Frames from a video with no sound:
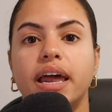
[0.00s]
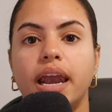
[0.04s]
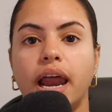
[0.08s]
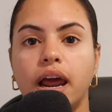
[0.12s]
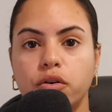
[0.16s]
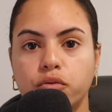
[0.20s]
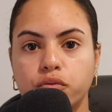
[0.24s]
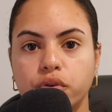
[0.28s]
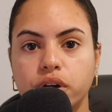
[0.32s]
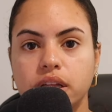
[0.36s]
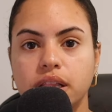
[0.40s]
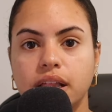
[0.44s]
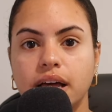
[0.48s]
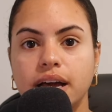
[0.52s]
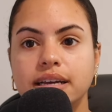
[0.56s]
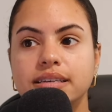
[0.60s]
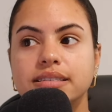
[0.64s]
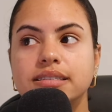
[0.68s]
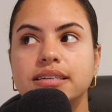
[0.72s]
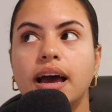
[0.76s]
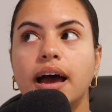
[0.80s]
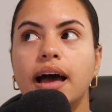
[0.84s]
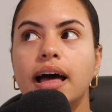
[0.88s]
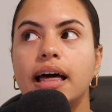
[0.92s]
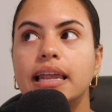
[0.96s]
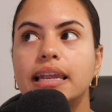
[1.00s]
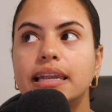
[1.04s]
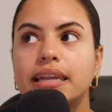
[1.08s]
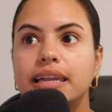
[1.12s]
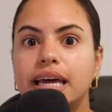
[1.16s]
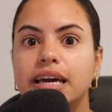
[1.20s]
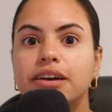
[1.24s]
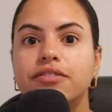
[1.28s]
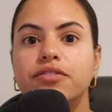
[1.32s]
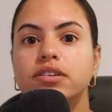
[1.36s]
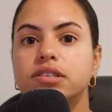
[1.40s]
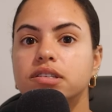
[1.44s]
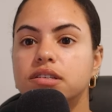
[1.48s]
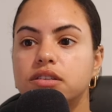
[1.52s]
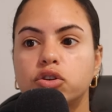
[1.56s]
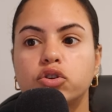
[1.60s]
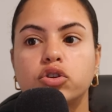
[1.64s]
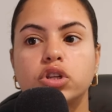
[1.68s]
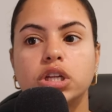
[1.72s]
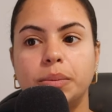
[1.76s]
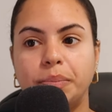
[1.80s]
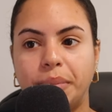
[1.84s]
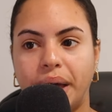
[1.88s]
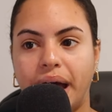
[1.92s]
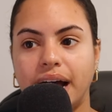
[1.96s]
and I realized life is
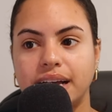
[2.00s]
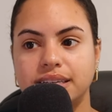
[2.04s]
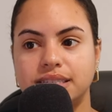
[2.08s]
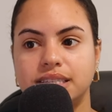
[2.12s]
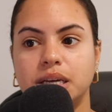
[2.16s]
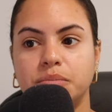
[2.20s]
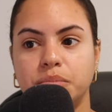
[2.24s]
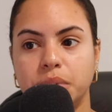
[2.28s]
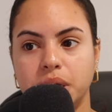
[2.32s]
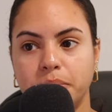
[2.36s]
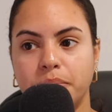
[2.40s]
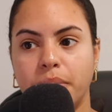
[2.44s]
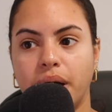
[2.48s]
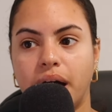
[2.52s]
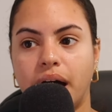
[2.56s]
literally passing me